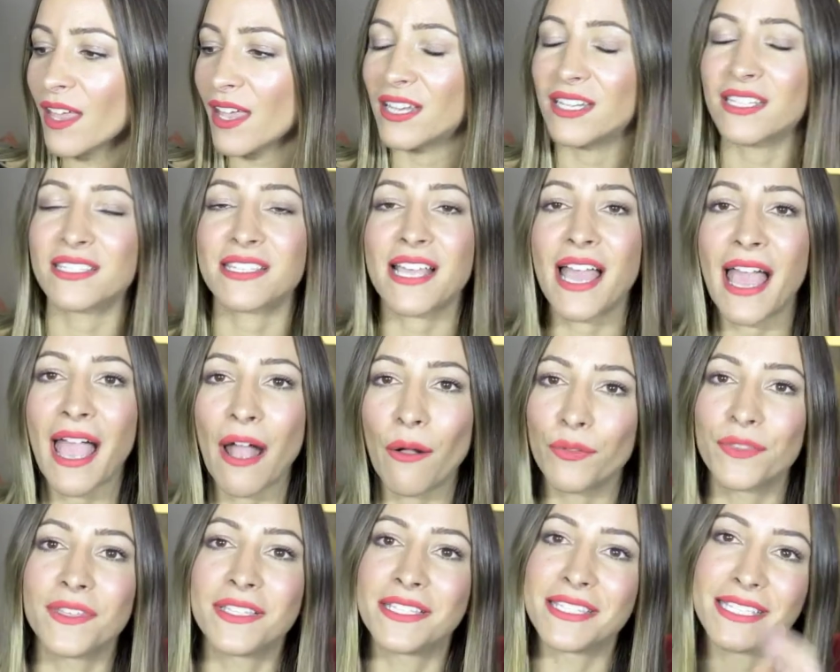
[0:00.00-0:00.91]
and it's a
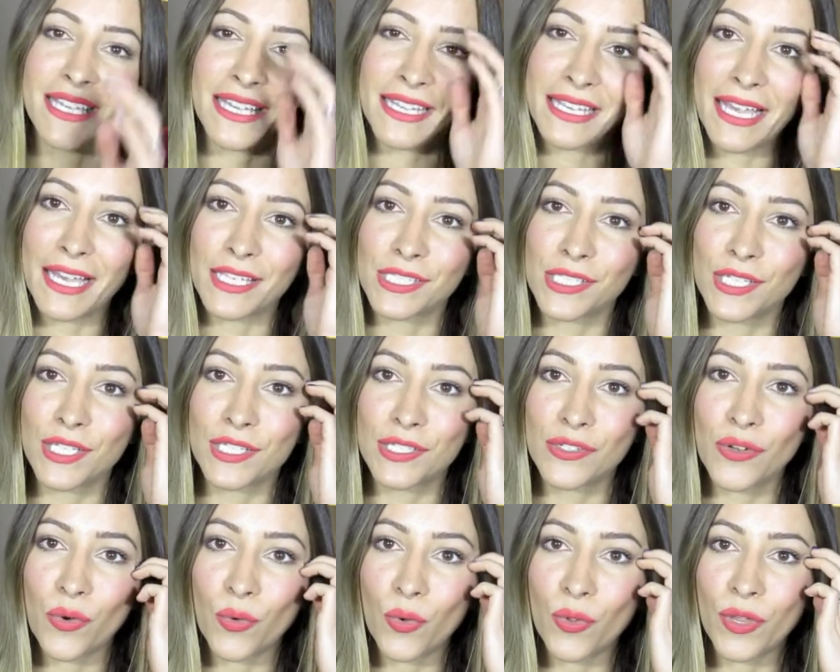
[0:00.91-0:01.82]
healthy skincare. So
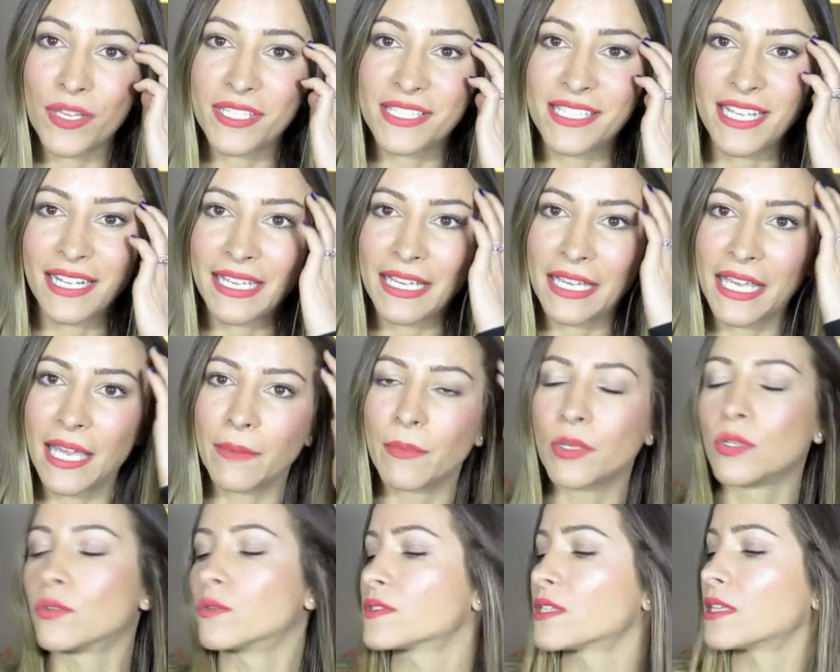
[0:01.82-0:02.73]
there's not all those yucky
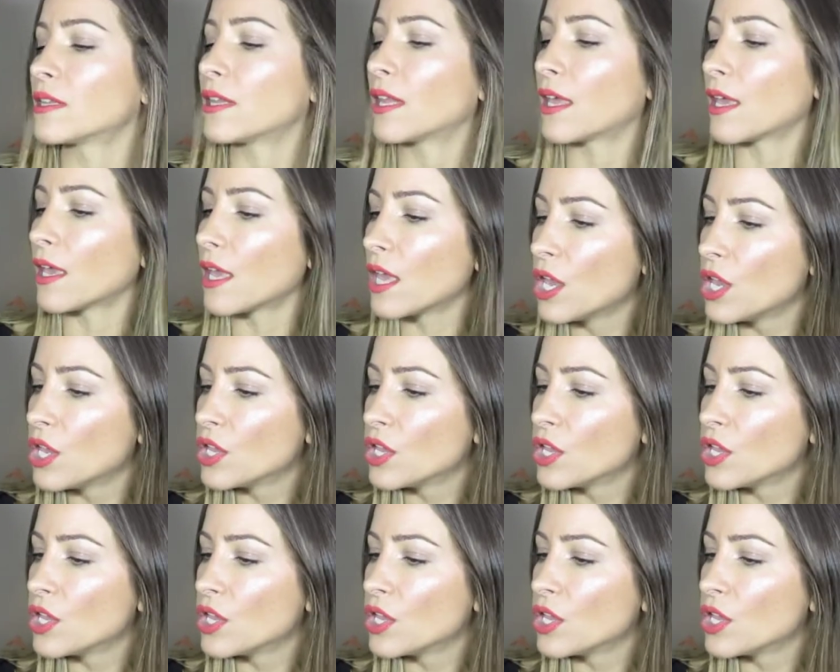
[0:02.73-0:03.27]
chemicals in there.